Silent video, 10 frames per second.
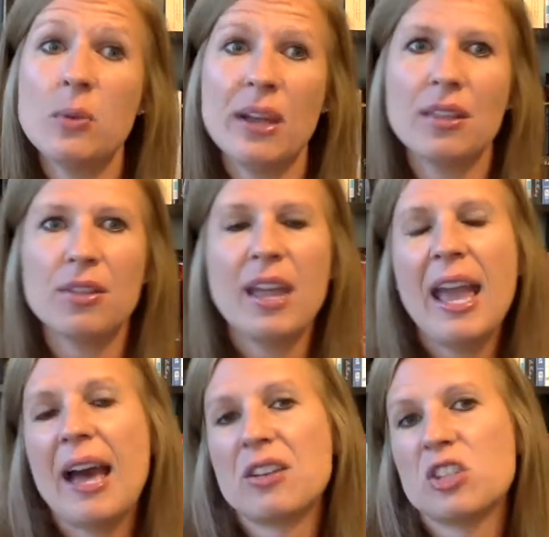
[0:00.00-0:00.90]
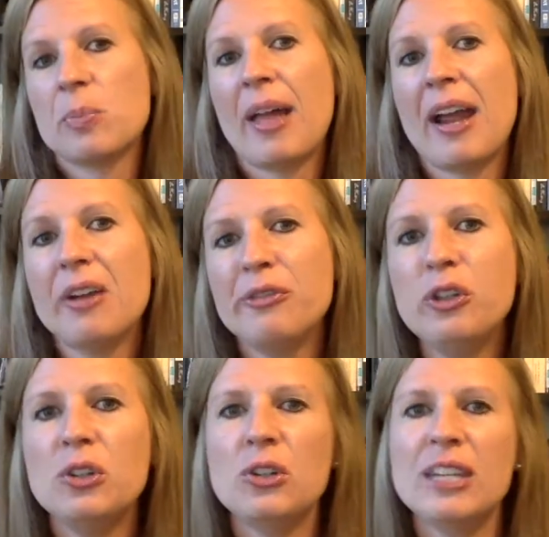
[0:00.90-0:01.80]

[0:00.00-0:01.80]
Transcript: with how to supply our food,